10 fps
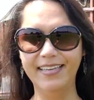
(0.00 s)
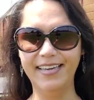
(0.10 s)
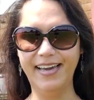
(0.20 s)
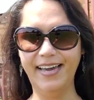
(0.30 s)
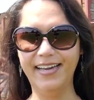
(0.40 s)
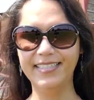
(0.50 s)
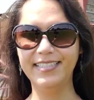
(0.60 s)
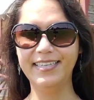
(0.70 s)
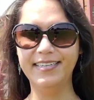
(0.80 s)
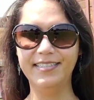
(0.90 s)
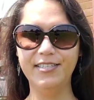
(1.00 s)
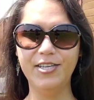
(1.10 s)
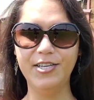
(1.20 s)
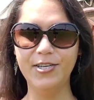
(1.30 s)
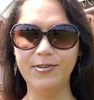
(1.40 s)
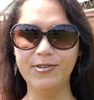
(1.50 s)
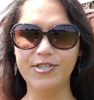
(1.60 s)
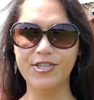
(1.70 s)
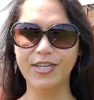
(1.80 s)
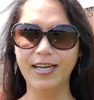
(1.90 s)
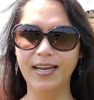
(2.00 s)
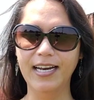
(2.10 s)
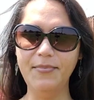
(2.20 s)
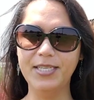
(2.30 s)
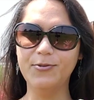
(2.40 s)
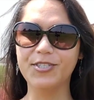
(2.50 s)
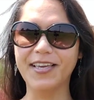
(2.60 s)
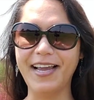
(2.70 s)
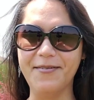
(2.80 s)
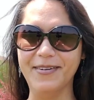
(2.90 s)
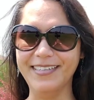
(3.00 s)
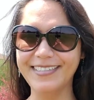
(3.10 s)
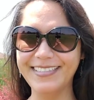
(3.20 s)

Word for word: yes it is huge let me switch the camera